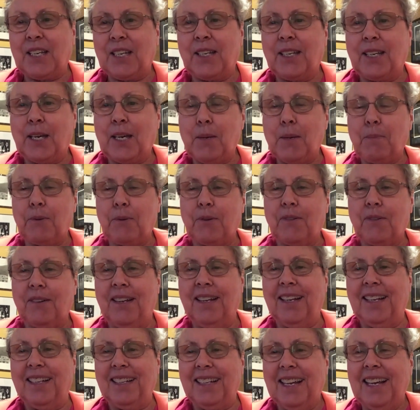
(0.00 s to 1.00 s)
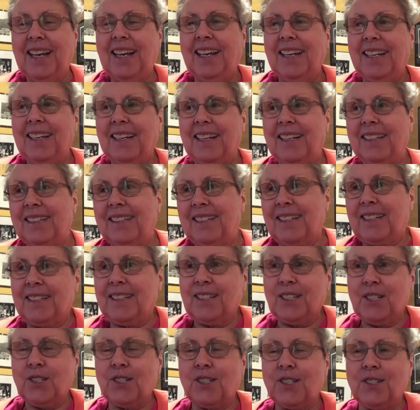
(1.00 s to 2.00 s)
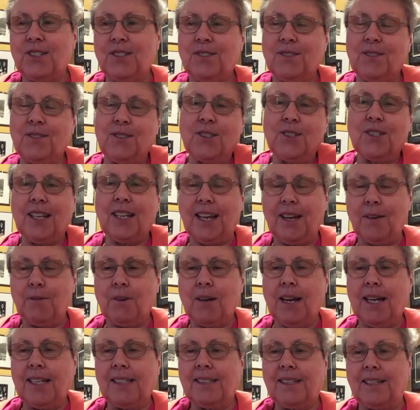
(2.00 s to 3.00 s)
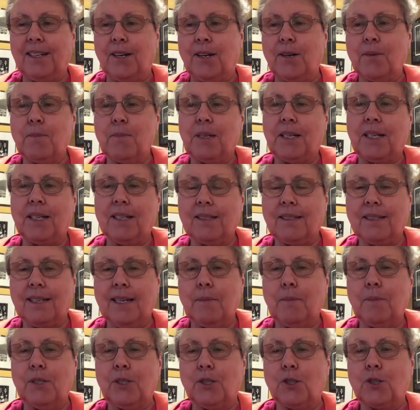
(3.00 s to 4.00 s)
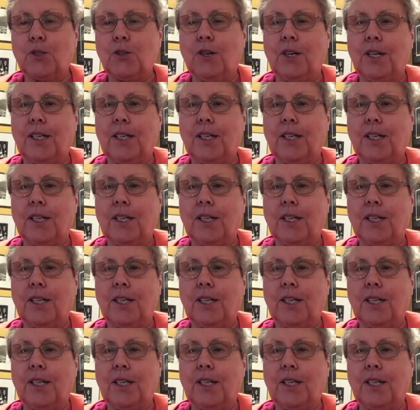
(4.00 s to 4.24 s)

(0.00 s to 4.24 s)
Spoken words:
Keep your, just stay right there because I'm enjoying